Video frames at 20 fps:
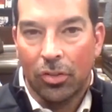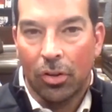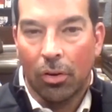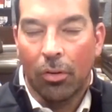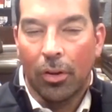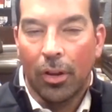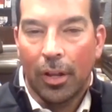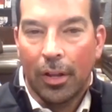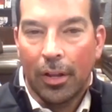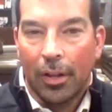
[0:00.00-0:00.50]

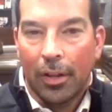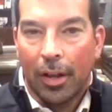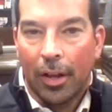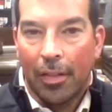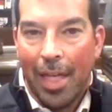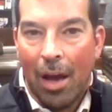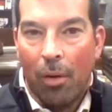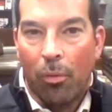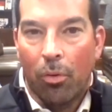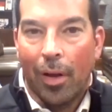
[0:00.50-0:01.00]
So,
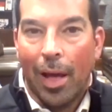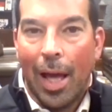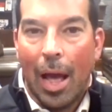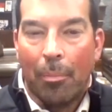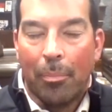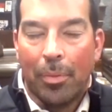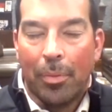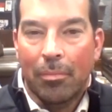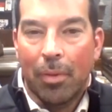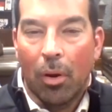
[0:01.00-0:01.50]
that will
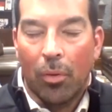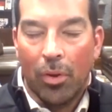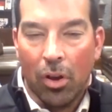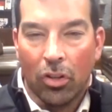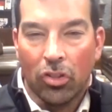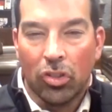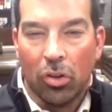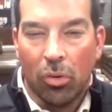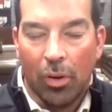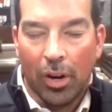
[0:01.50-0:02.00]
happen, but we
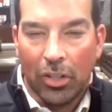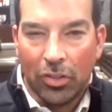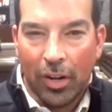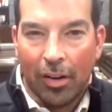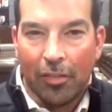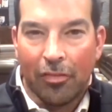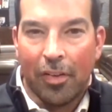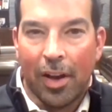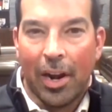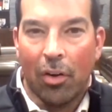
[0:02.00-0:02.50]
also want to
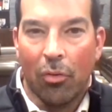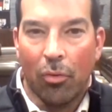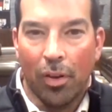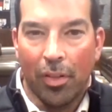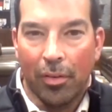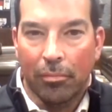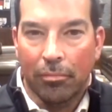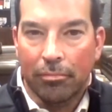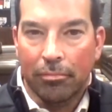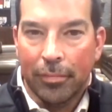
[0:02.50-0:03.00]
try to find a
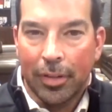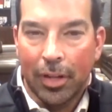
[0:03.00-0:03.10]
rhythm,